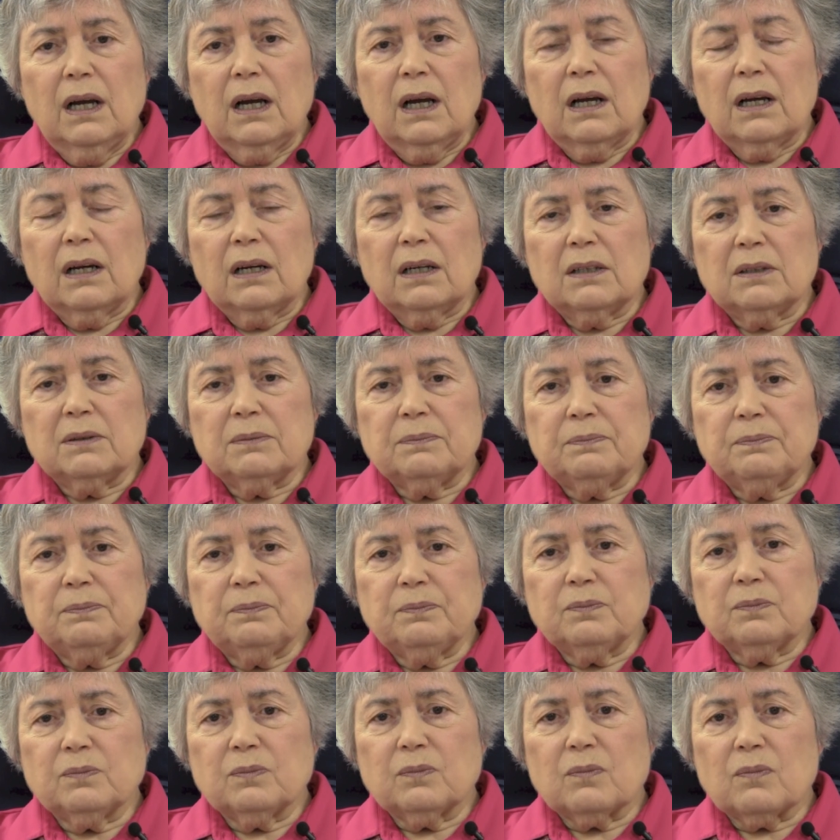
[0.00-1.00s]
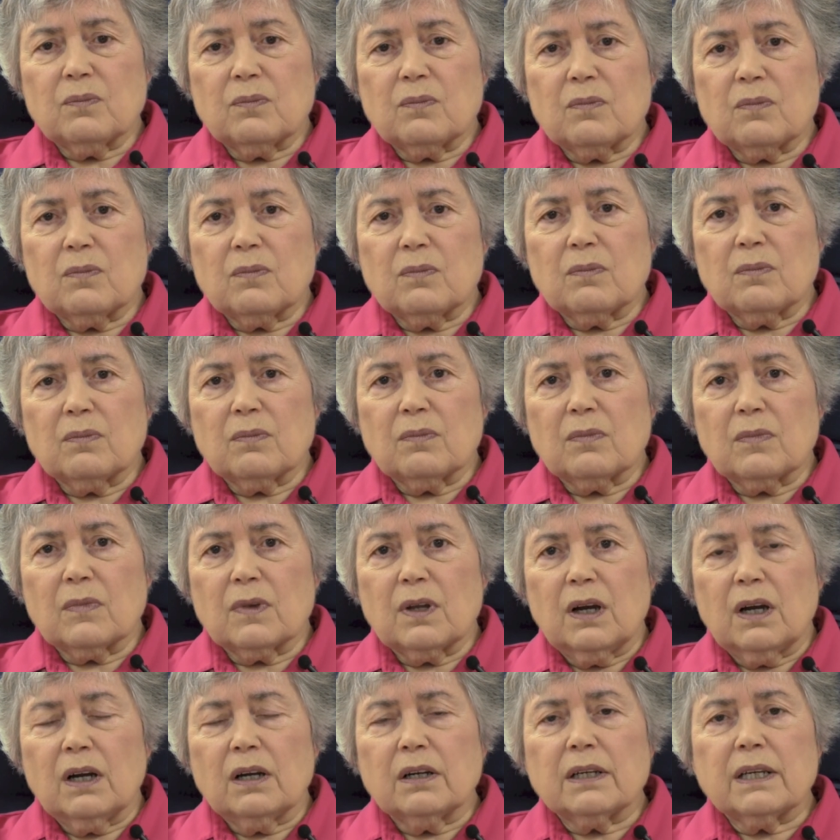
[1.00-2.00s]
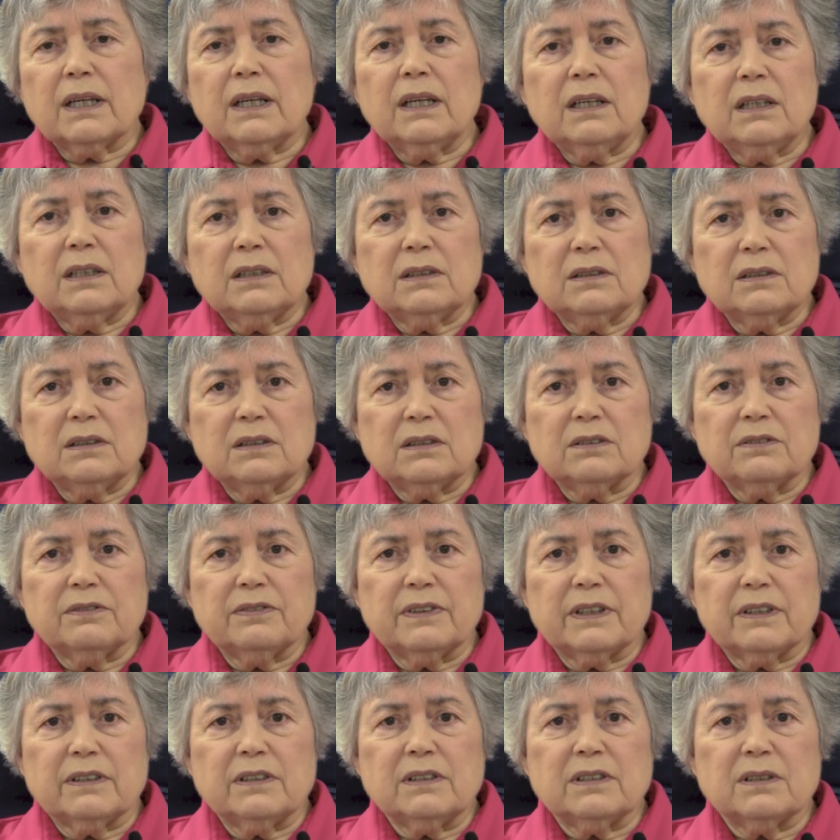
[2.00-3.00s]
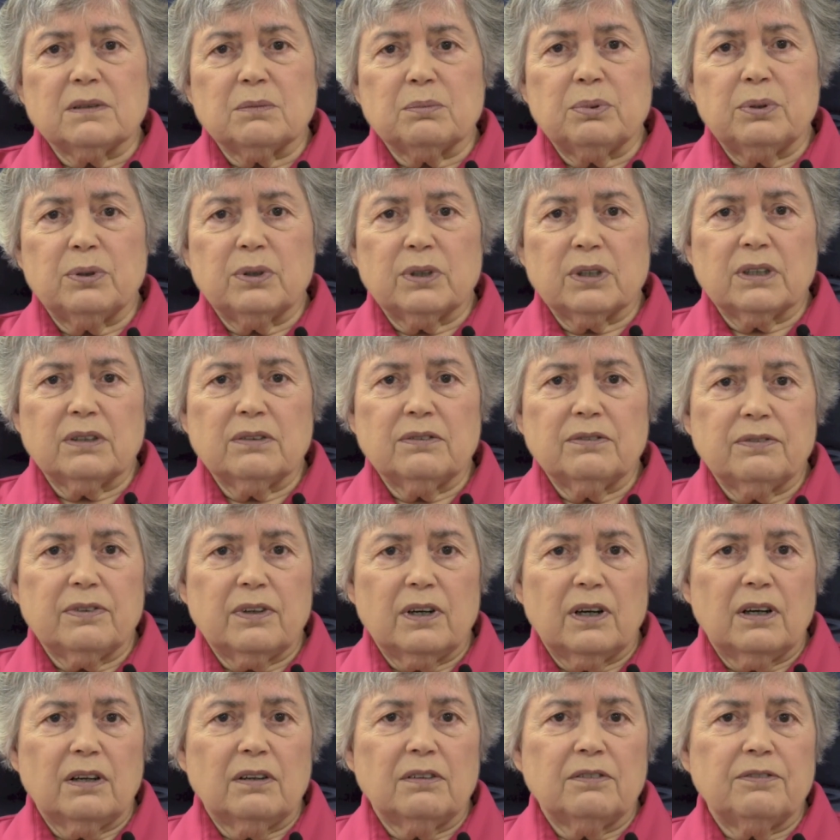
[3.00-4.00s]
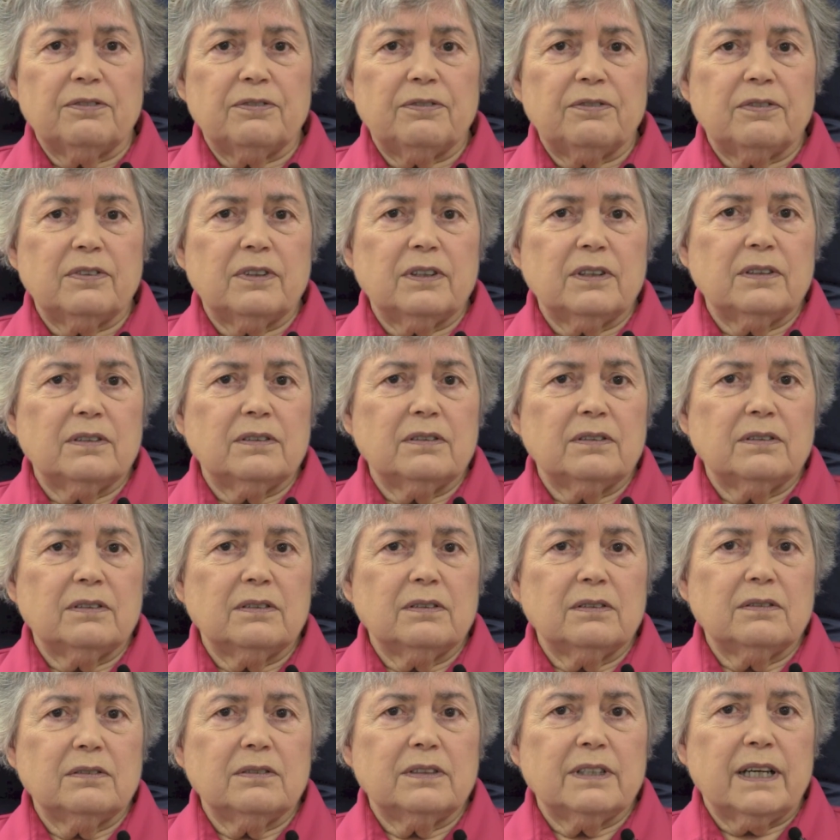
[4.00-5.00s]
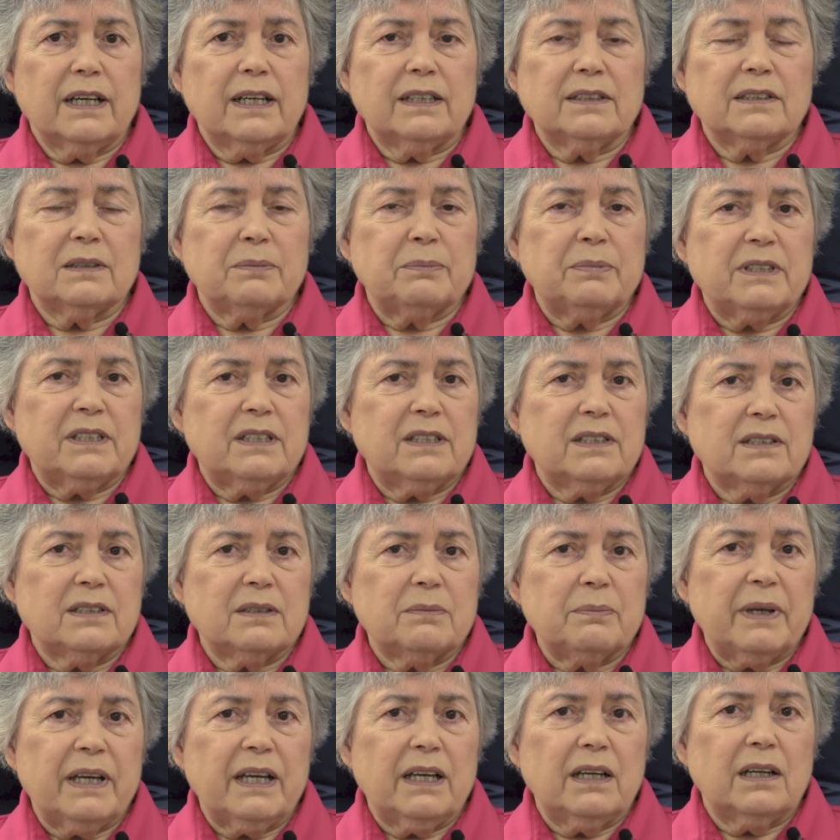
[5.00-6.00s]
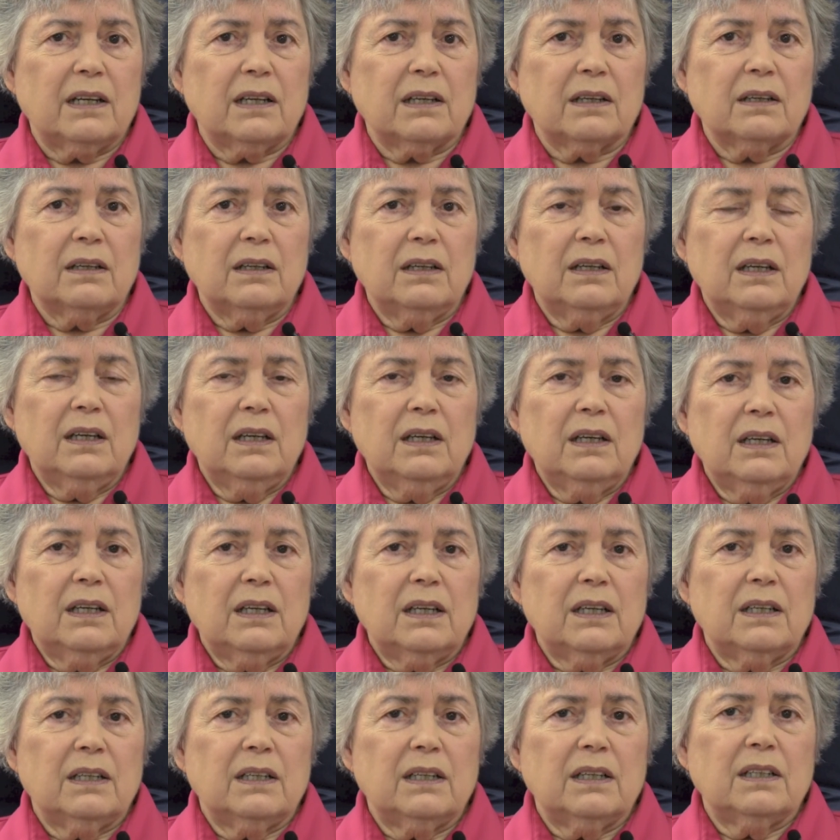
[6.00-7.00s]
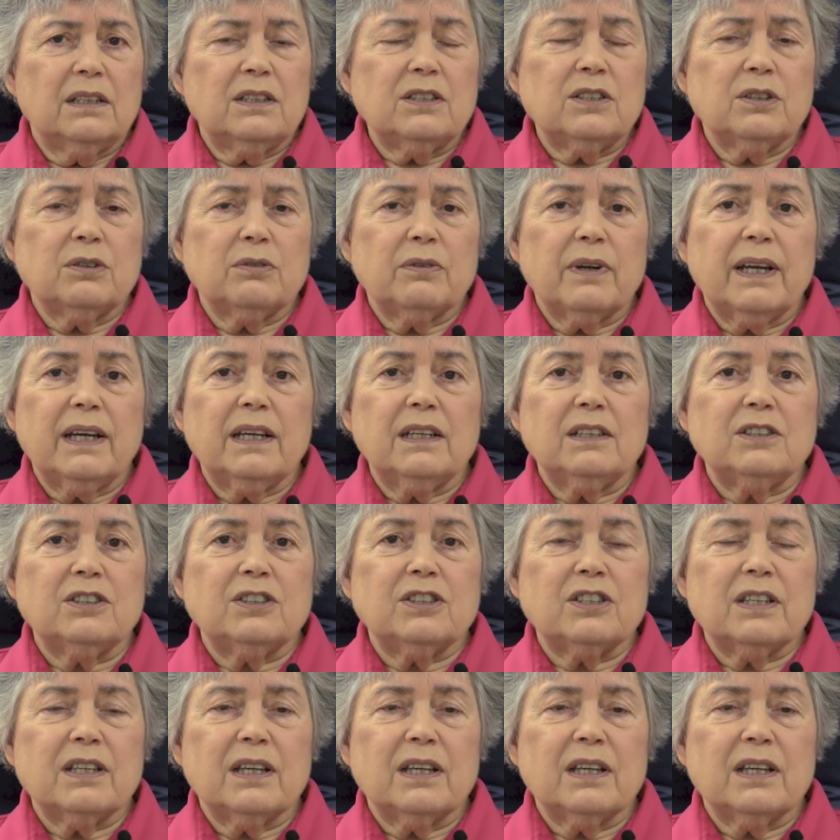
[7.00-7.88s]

Our kids are very supportive of Dad's participating in InterAge.